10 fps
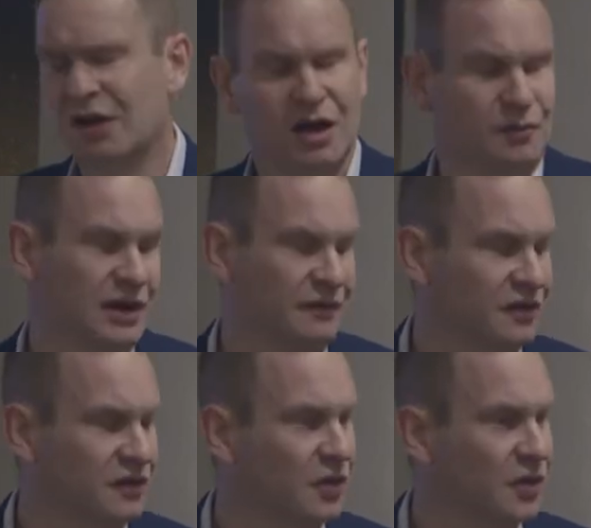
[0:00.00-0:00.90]
We'd love
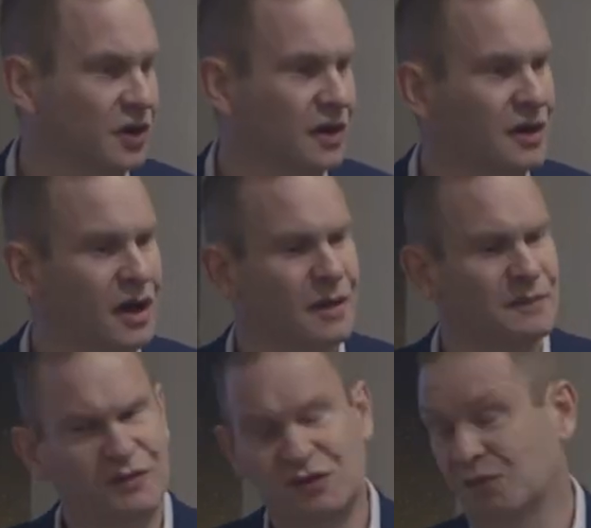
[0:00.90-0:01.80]
to talk.
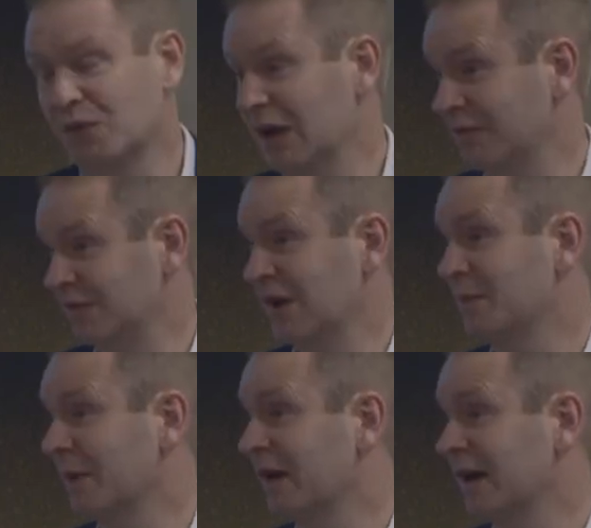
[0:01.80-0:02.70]
But if you just want to have a
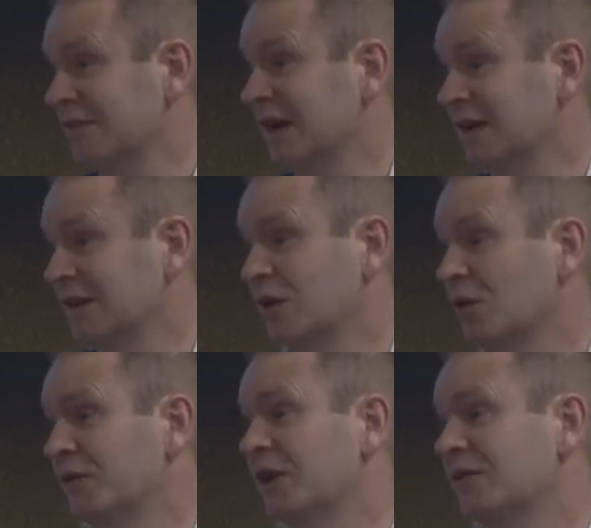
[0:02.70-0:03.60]
chat about actually how to kick
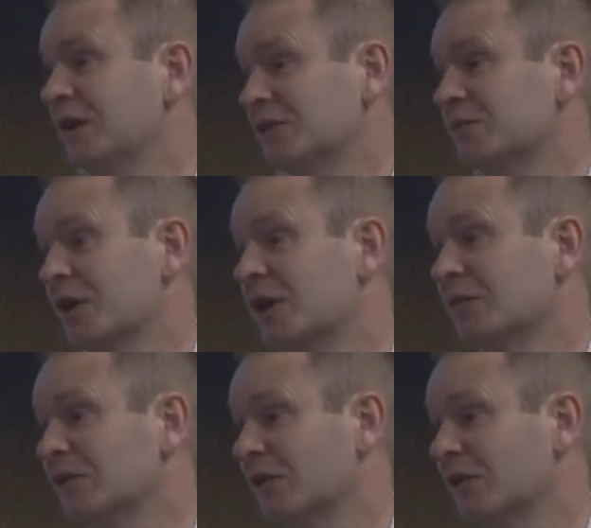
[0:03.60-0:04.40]
off an innovation program